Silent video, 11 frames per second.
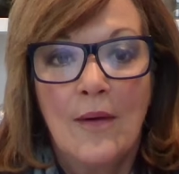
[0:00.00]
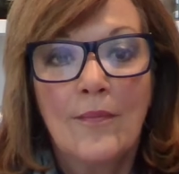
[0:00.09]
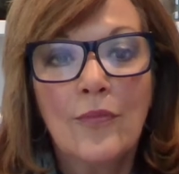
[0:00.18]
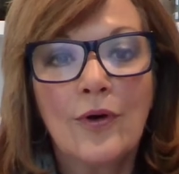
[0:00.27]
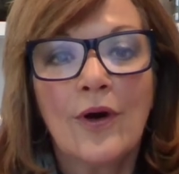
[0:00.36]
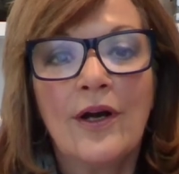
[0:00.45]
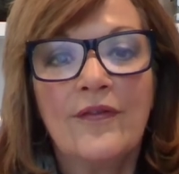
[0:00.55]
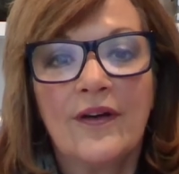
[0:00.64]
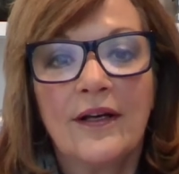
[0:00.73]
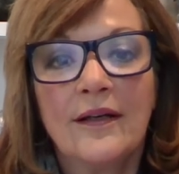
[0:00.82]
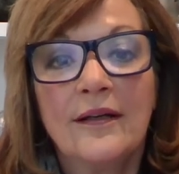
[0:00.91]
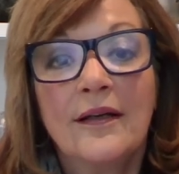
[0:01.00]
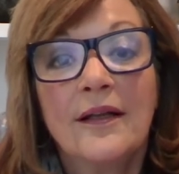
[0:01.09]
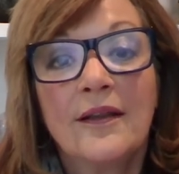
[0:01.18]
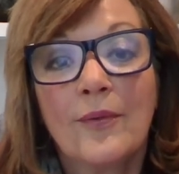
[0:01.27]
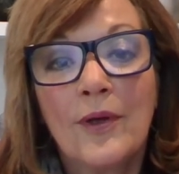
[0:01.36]
Moreover,
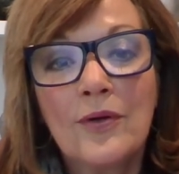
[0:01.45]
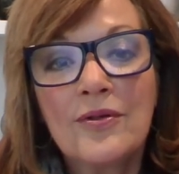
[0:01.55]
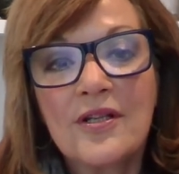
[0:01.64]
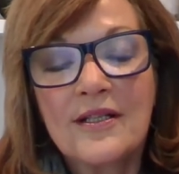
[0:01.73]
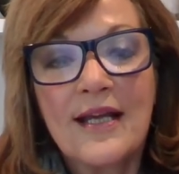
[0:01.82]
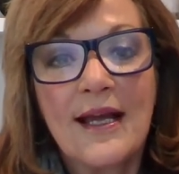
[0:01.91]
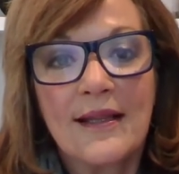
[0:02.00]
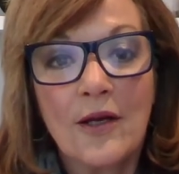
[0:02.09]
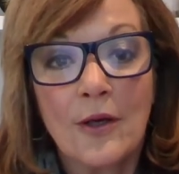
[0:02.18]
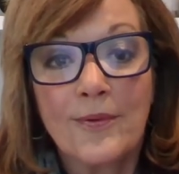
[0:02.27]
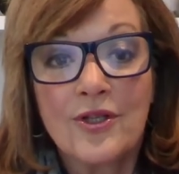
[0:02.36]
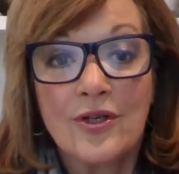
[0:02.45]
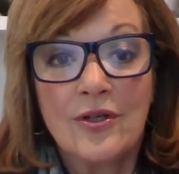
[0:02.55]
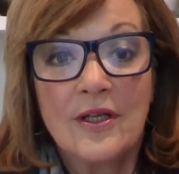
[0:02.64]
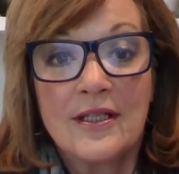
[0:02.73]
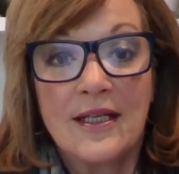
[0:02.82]
that we also take the
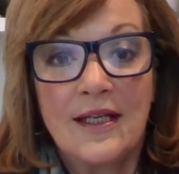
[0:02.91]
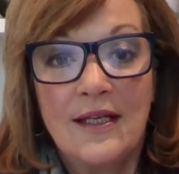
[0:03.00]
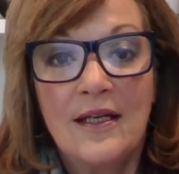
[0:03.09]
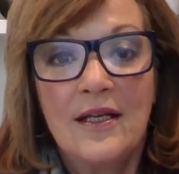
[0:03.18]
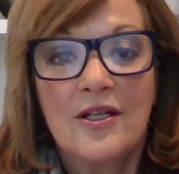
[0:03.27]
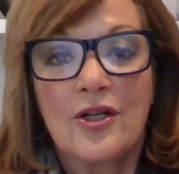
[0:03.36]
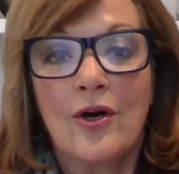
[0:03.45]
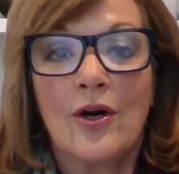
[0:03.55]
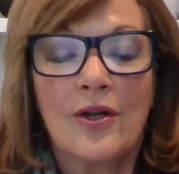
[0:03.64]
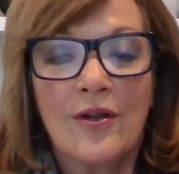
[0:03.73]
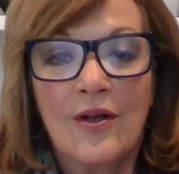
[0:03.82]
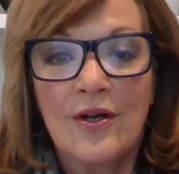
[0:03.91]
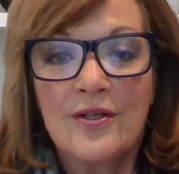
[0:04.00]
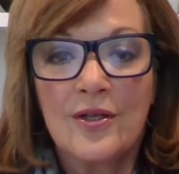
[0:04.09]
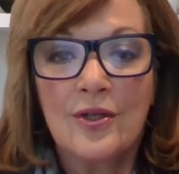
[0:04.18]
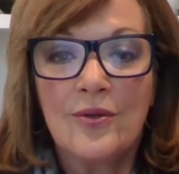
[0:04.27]
opportunity to honour
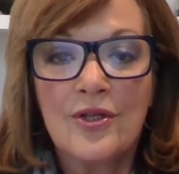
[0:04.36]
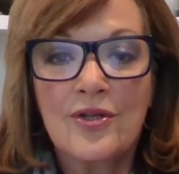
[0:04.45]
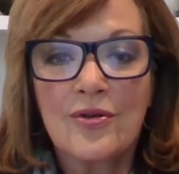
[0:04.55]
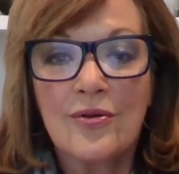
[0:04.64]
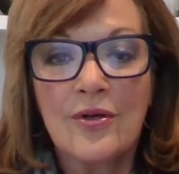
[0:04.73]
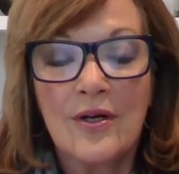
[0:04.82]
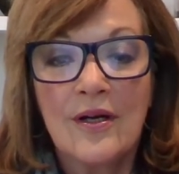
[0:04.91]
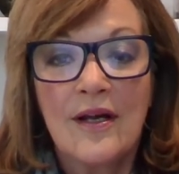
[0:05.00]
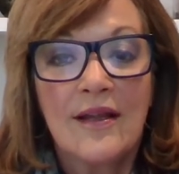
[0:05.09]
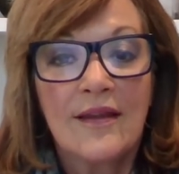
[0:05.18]
those who ensure